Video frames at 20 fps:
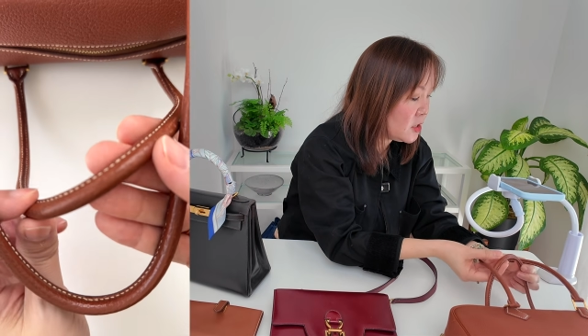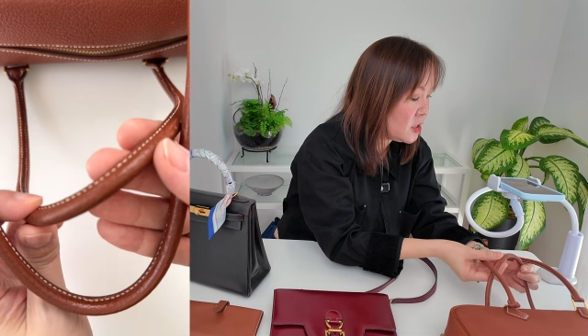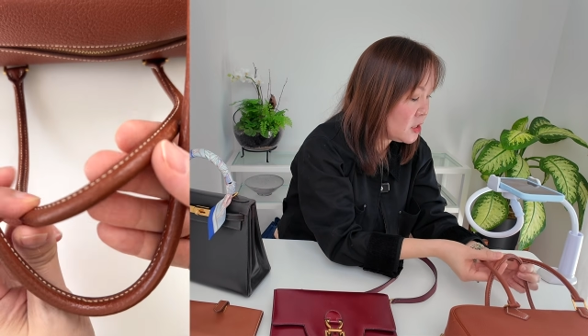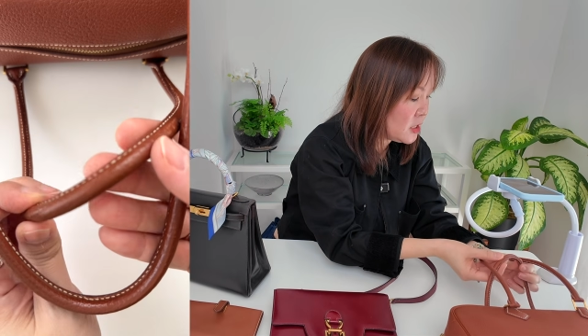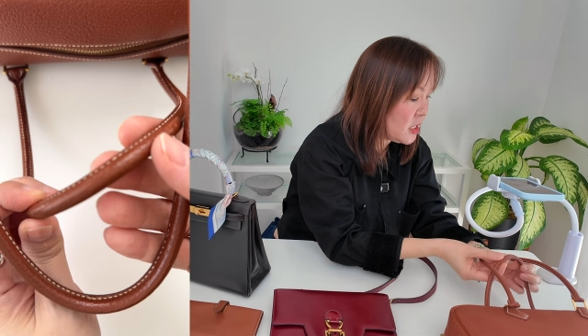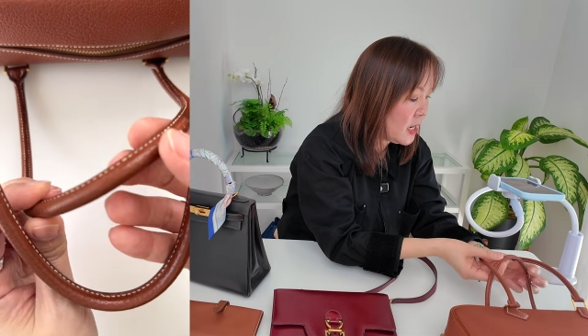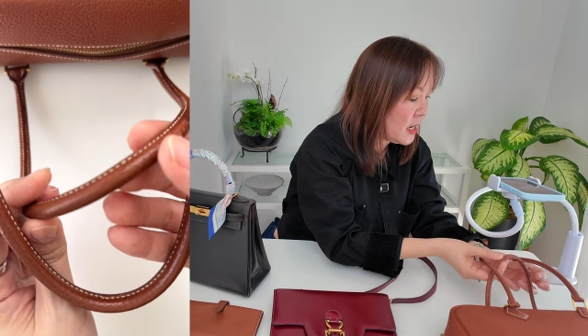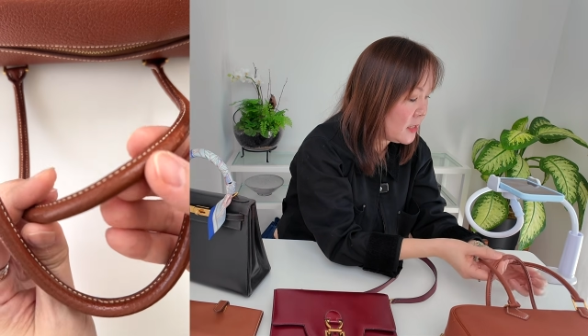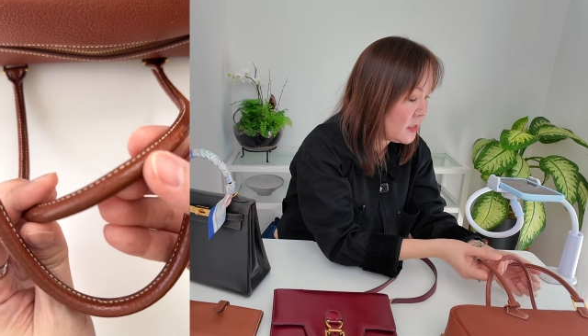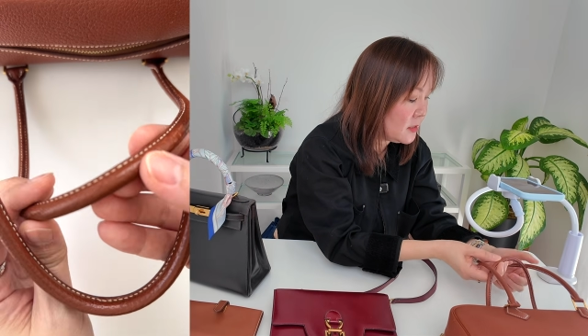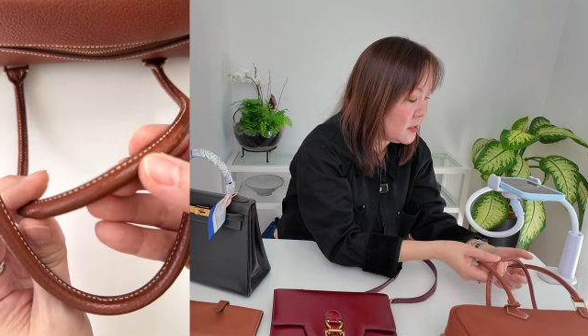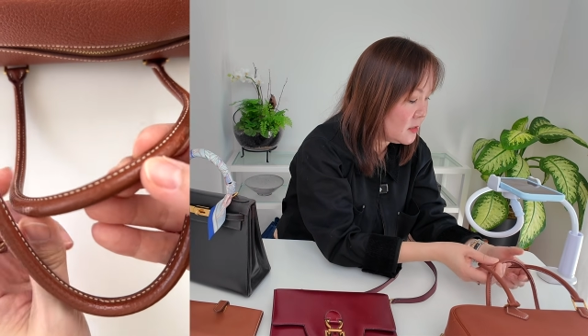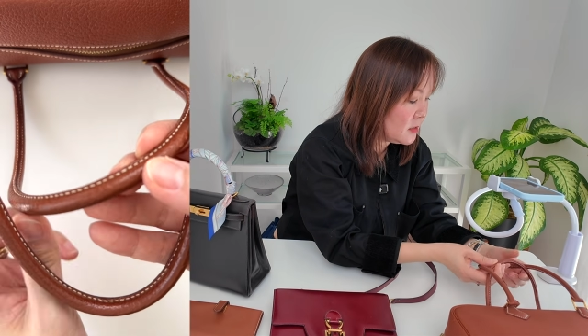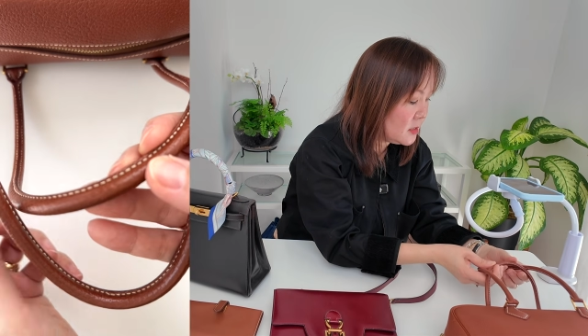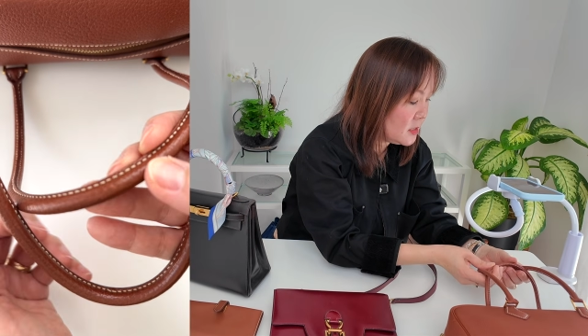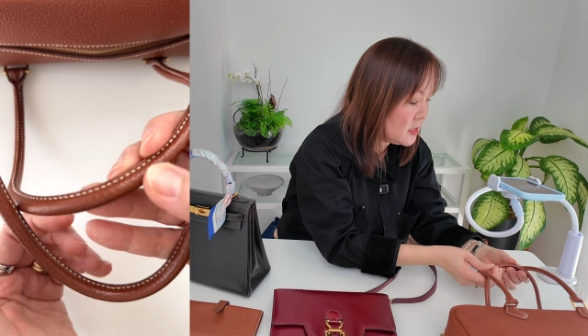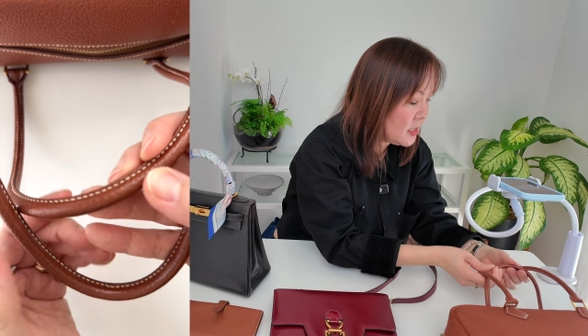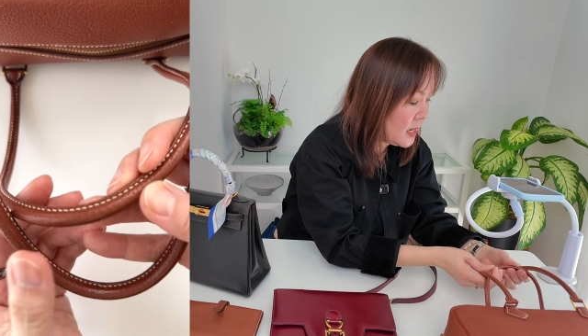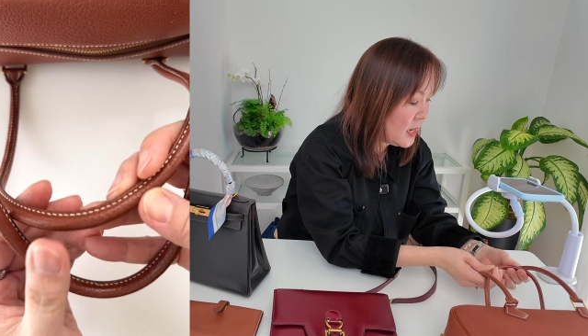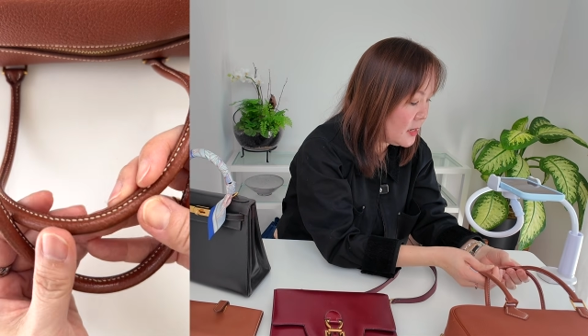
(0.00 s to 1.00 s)
shiny.
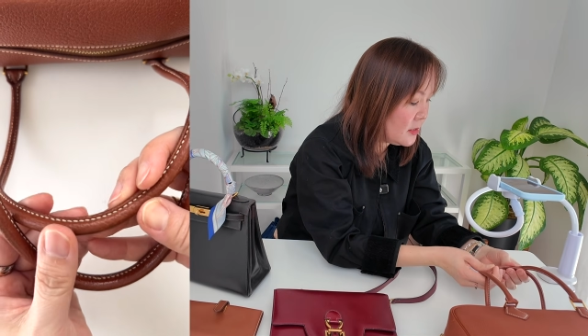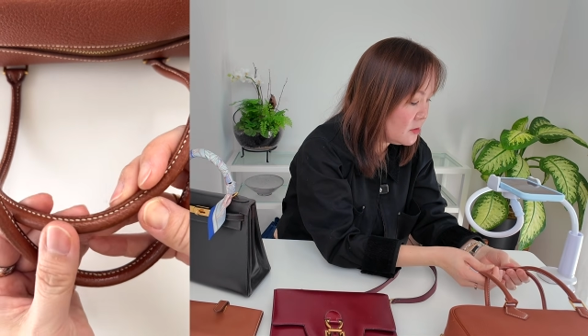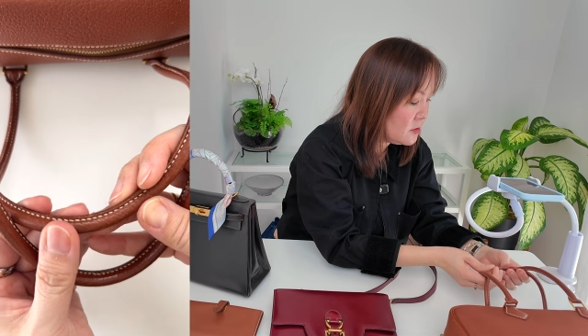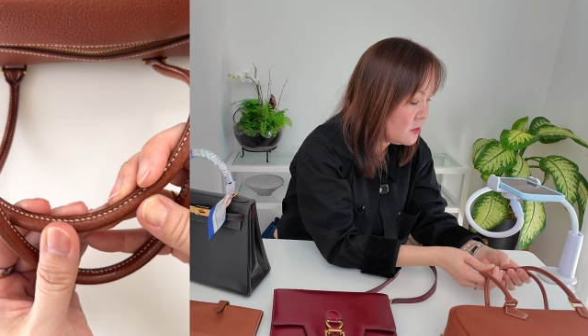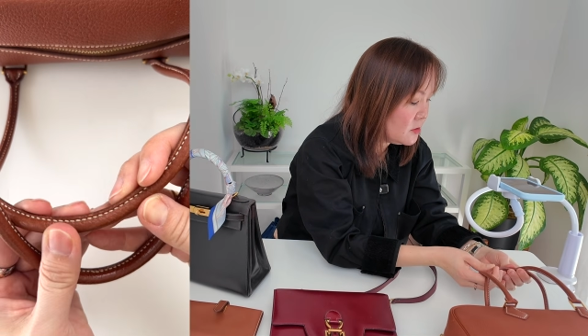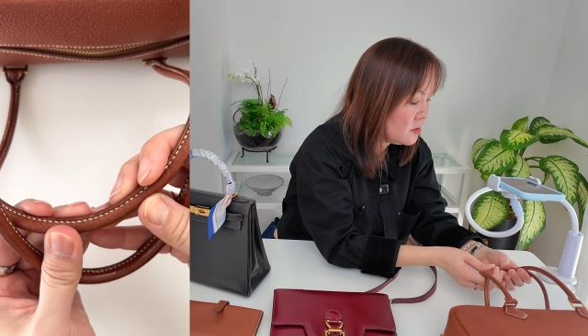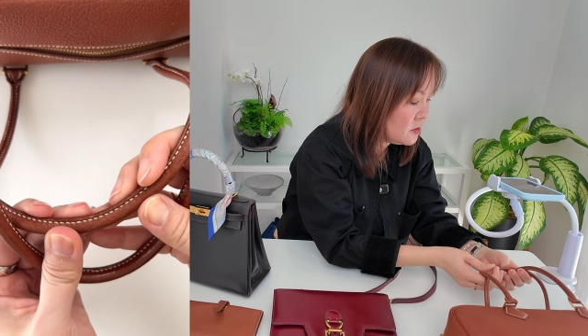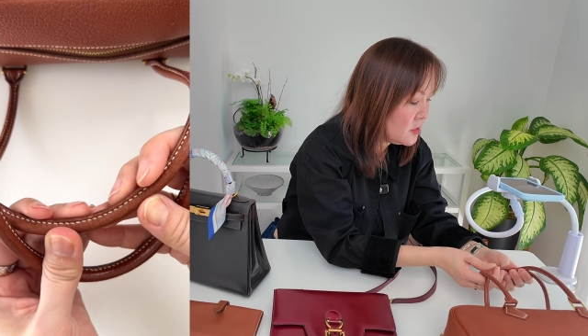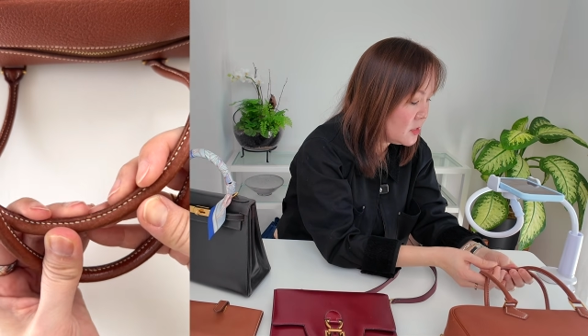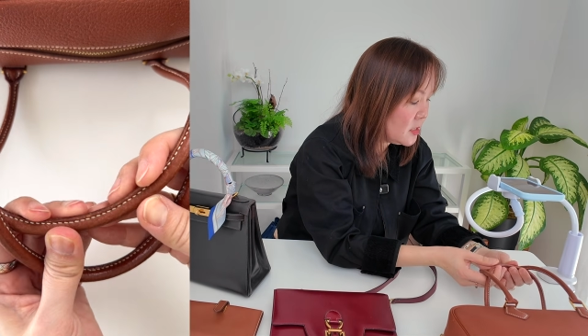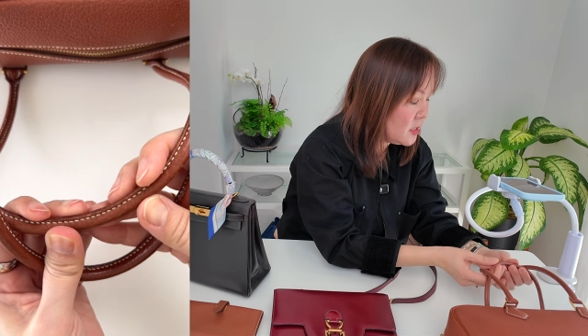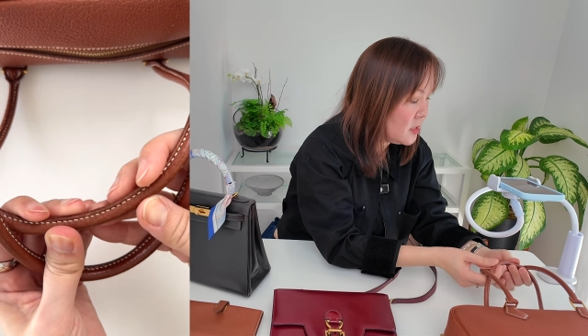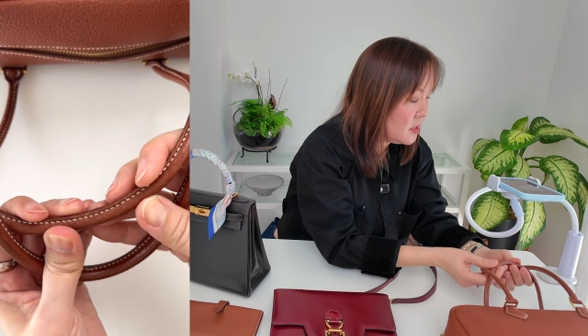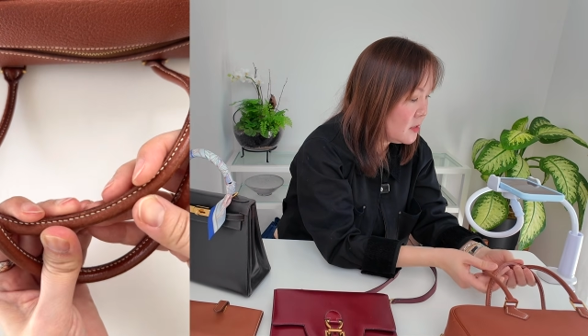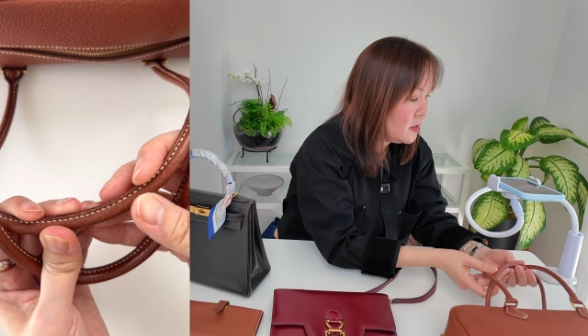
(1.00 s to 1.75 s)
These handles,